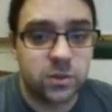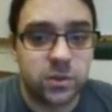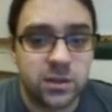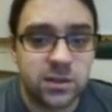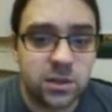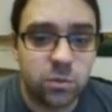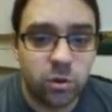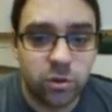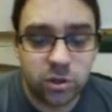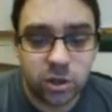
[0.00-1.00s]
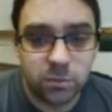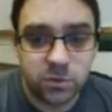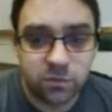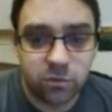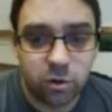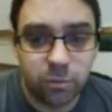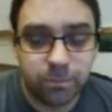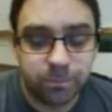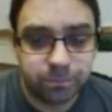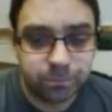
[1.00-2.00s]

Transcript: So this is the one that comes from